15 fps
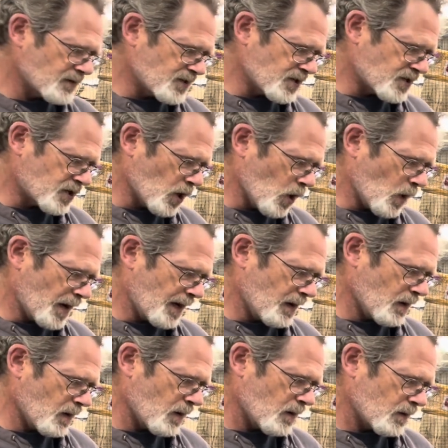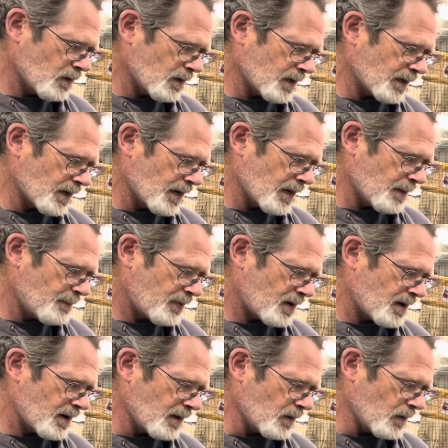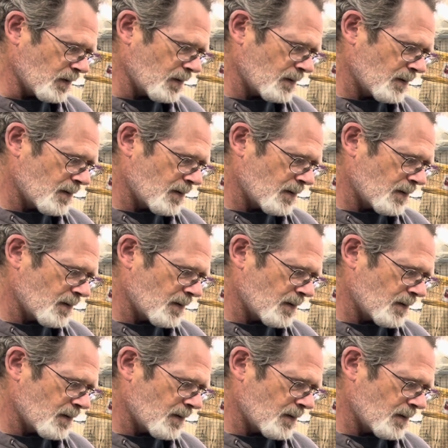just go here like I had planned on.